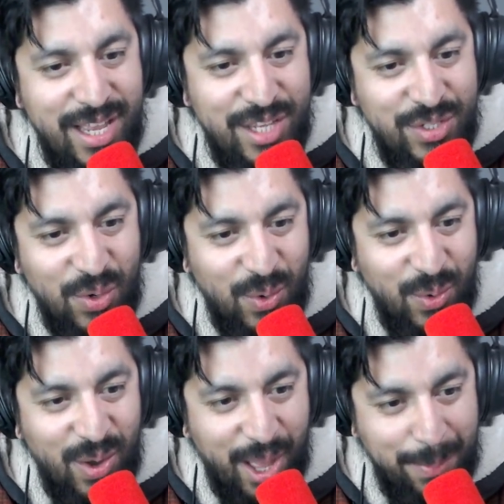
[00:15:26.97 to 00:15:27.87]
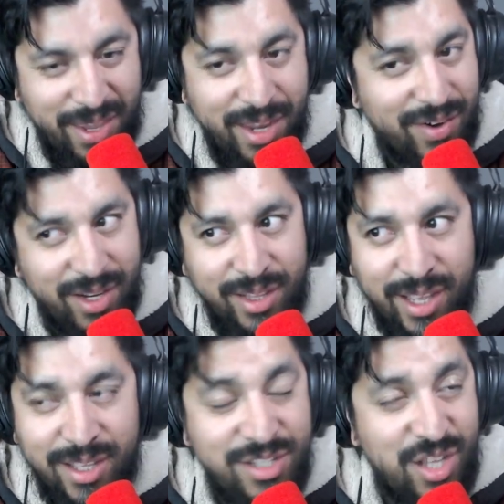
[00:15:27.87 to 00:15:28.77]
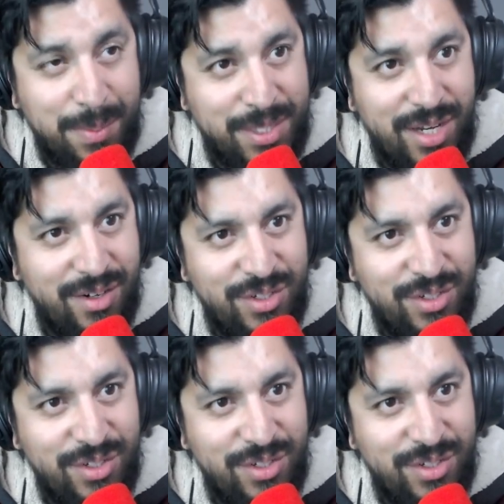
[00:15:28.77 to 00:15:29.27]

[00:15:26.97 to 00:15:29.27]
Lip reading: So I've been hearing that he's top tier.